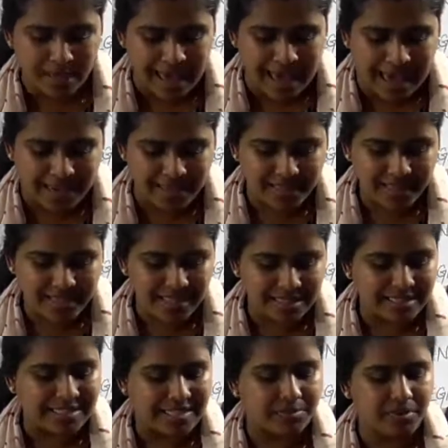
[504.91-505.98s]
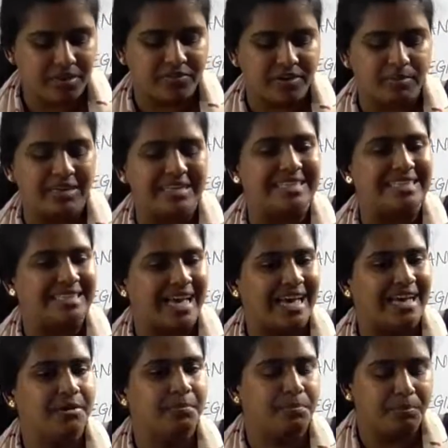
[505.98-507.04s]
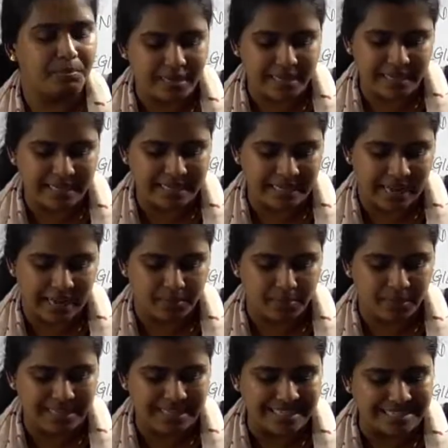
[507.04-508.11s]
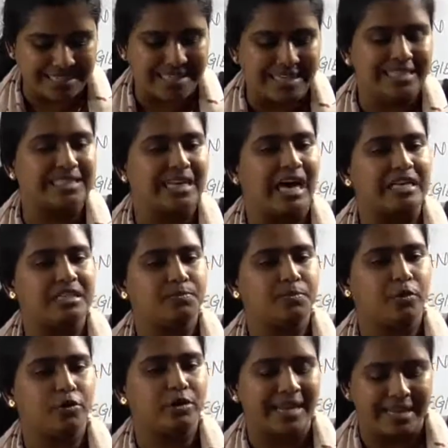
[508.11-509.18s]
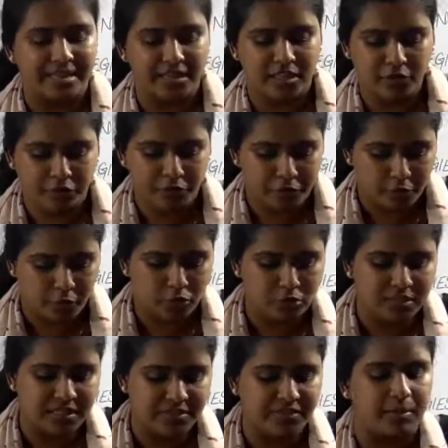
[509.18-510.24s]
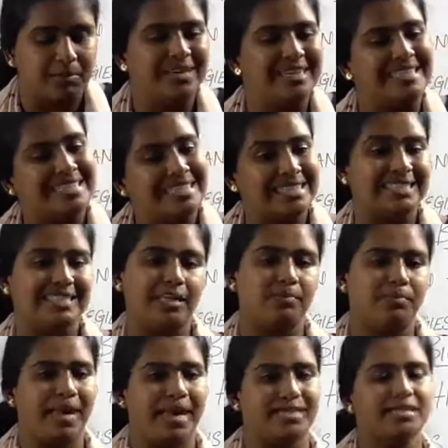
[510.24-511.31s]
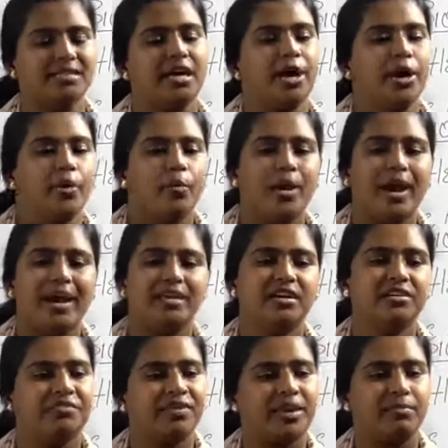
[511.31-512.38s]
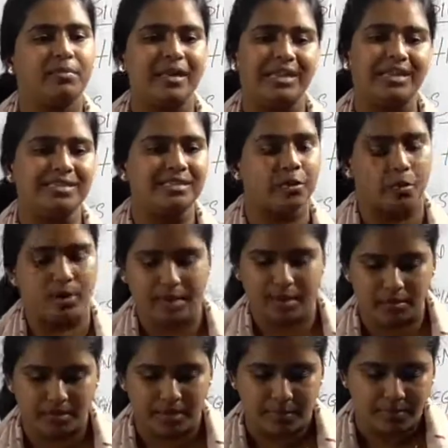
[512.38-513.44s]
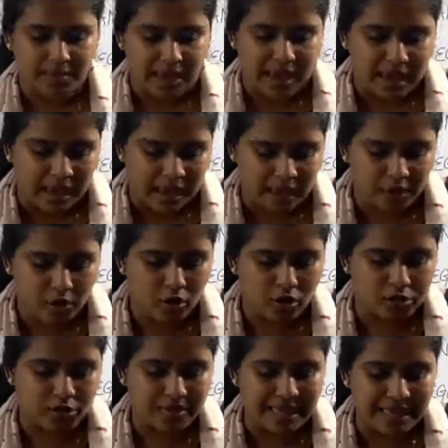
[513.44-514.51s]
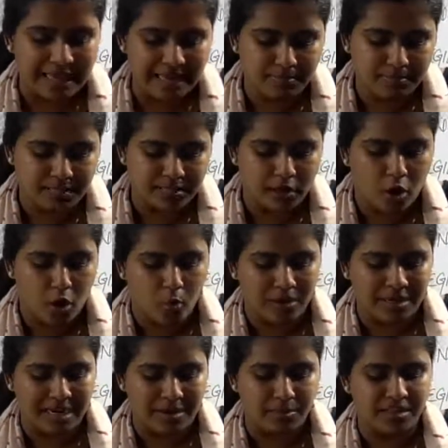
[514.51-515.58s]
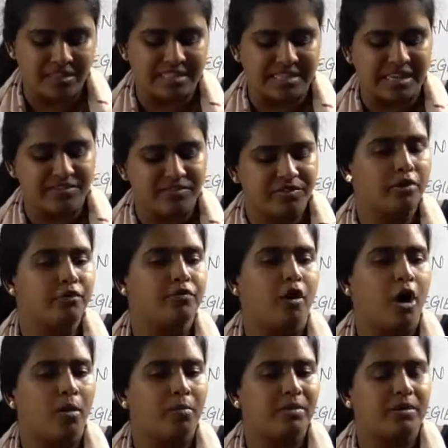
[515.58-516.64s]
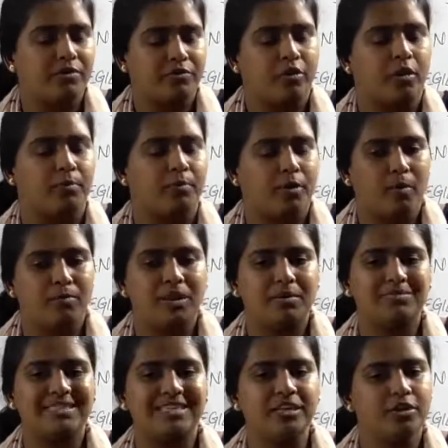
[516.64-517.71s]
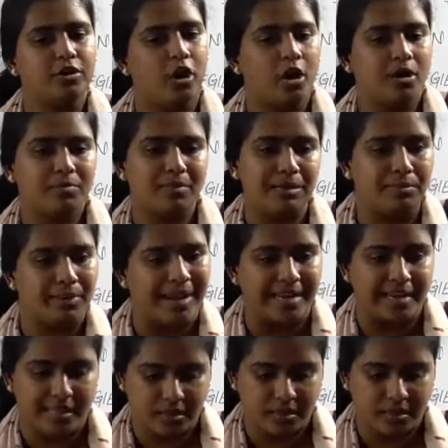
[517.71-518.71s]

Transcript: And then the semen from a desired breed can be easily transported in the frozen from a distant places where the female is available. And also it helps in the overcoming several problems in normal mating.